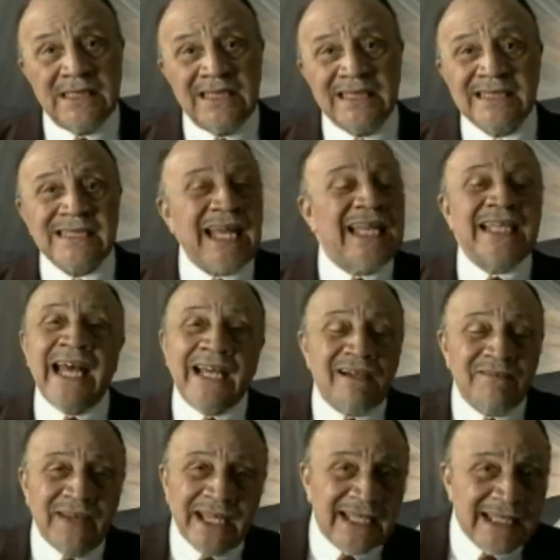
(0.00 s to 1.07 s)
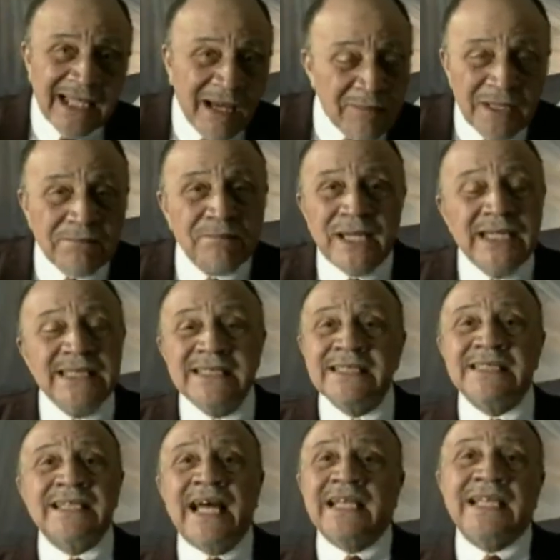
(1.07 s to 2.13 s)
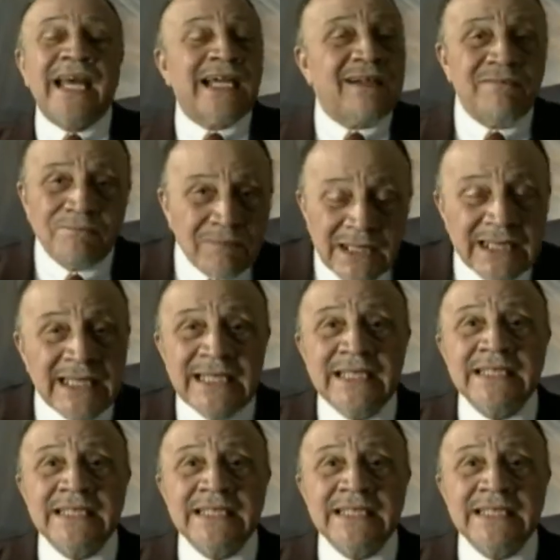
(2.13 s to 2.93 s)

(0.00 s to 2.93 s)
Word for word: It's not lack of economic base, it's not lack of money,